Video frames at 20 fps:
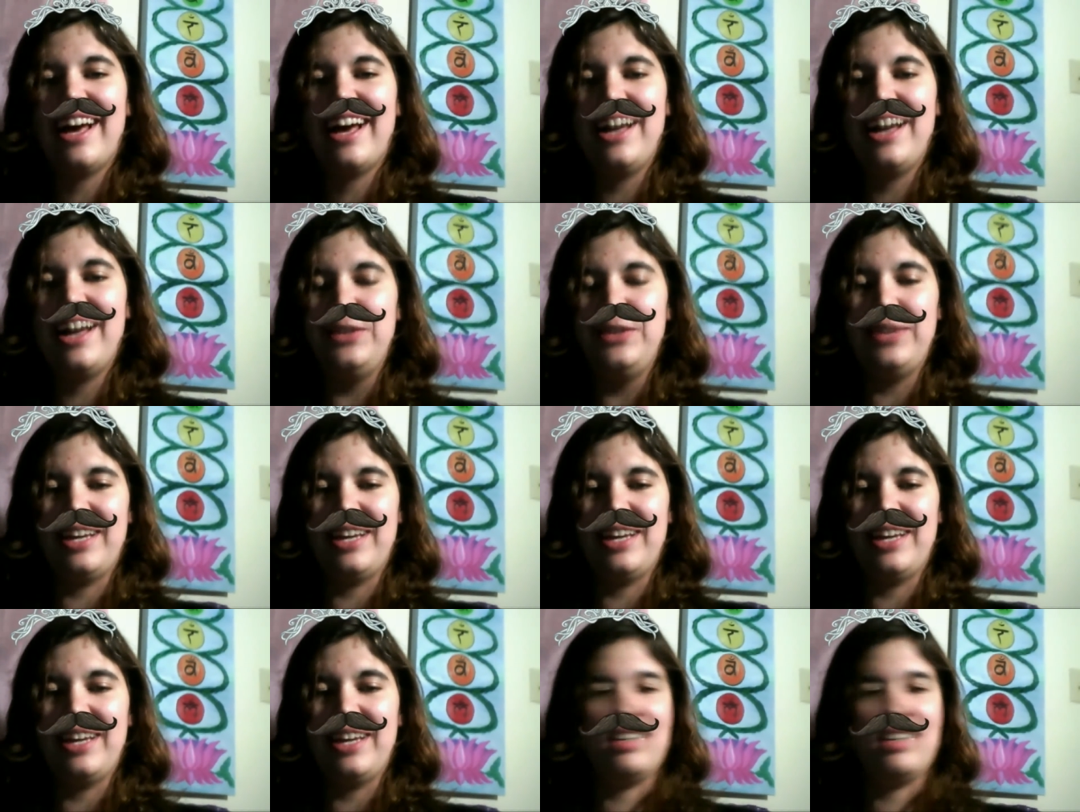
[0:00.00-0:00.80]
I knew he
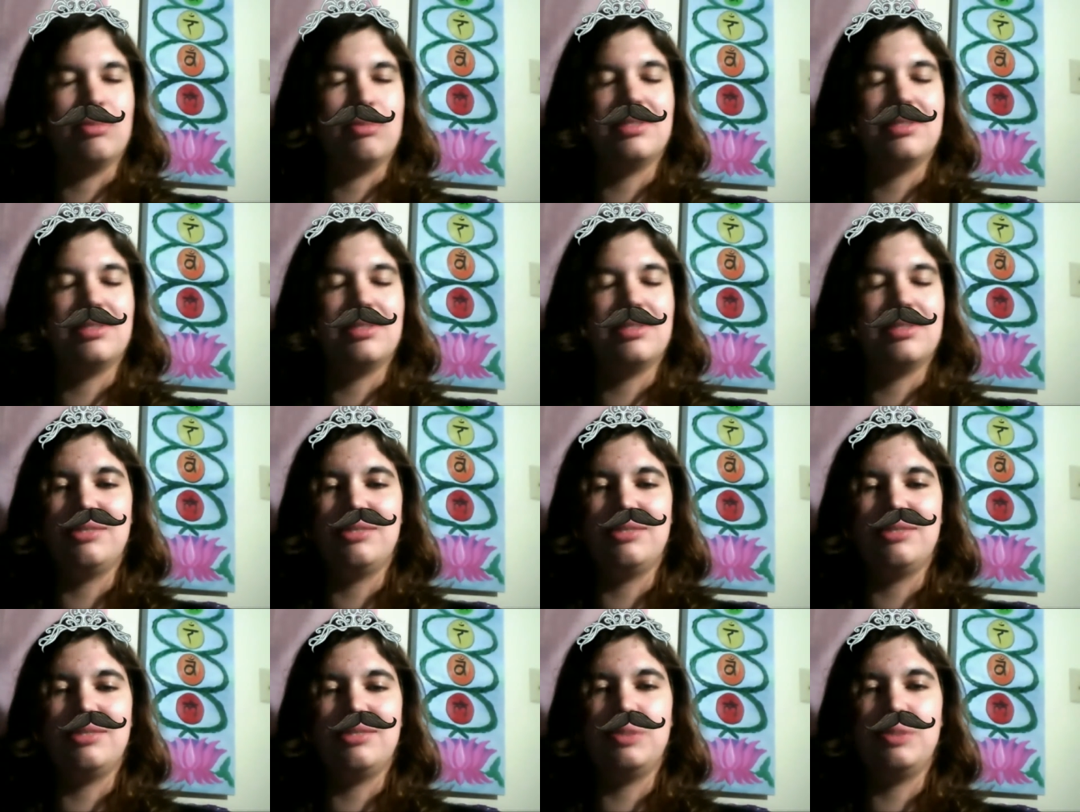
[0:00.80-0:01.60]
had an animal he's
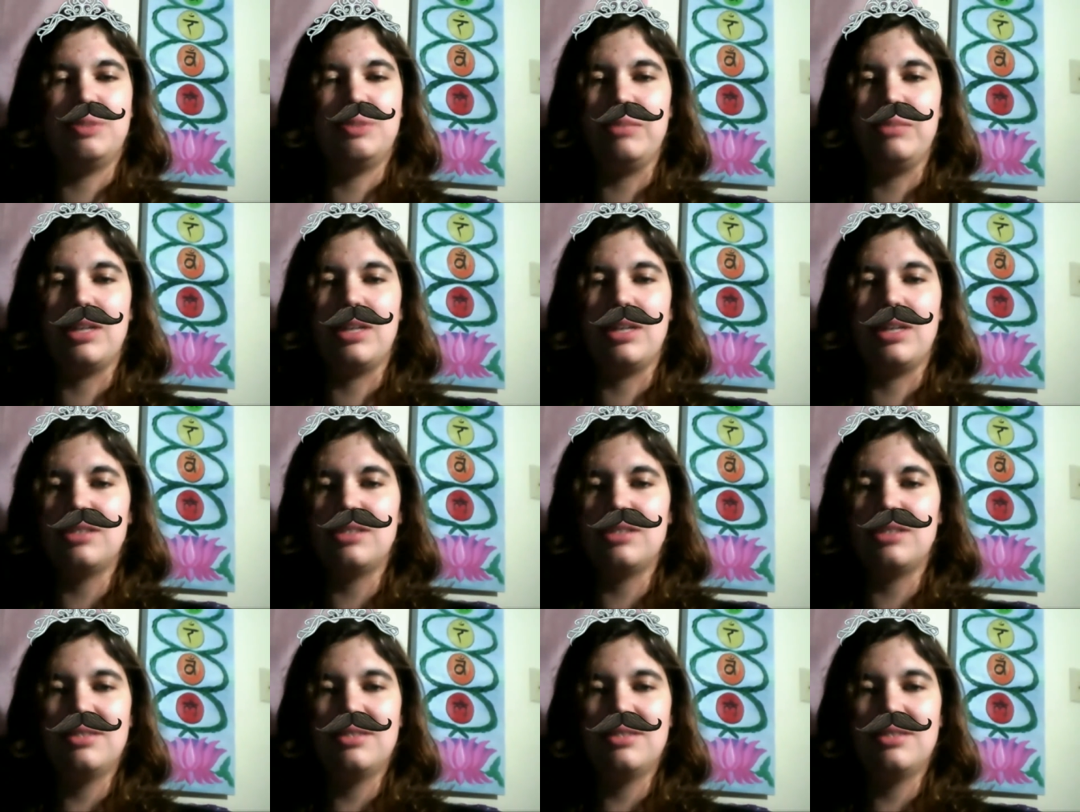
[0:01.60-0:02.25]
just being modest